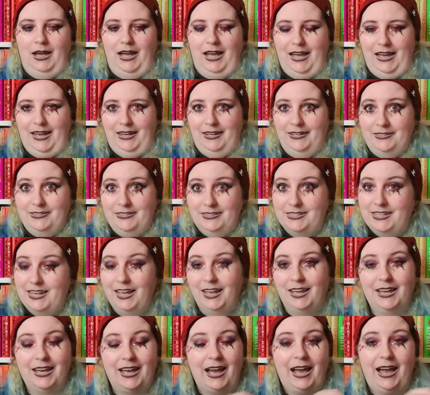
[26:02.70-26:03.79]
and
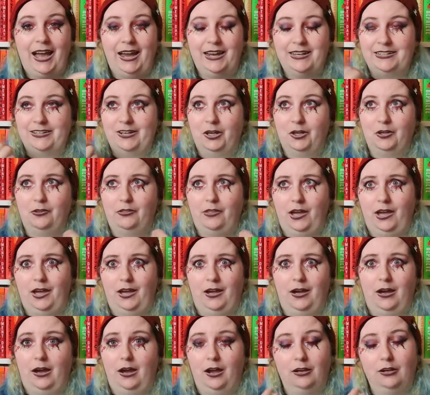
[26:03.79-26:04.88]
I know
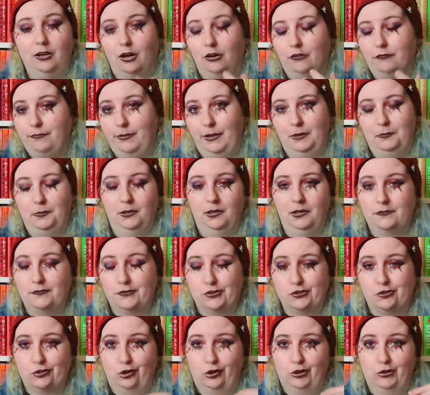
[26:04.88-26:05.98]
that a lot of people have
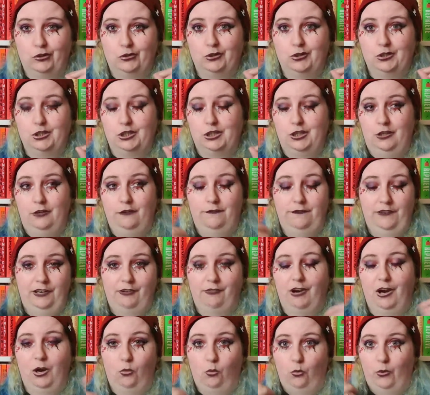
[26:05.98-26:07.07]
struggled to figure
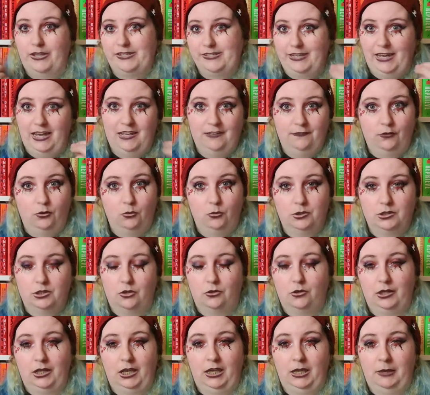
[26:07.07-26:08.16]
out which Ava we're
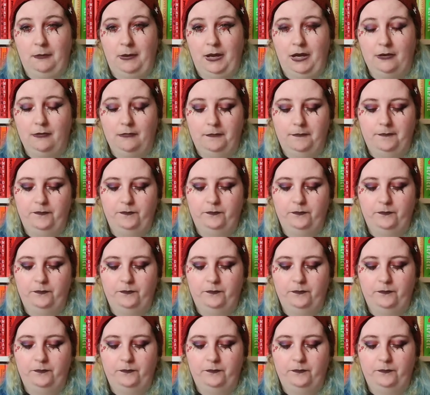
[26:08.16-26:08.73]
talking about,